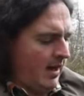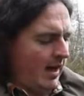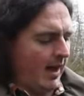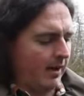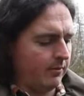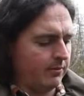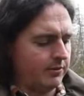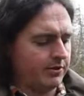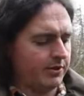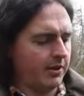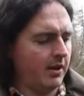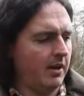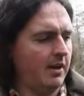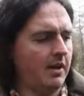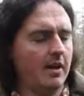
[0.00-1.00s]
ounce
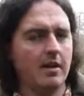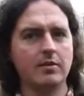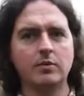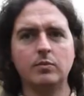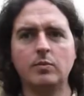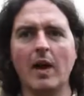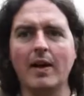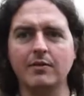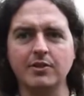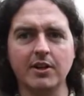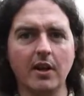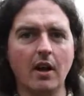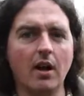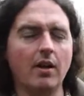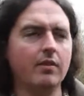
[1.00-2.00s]
and
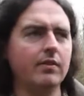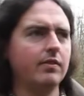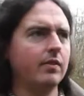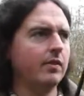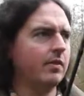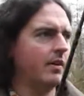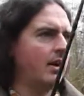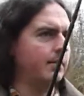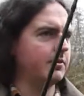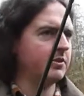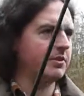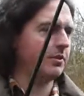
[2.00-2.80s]
a half up to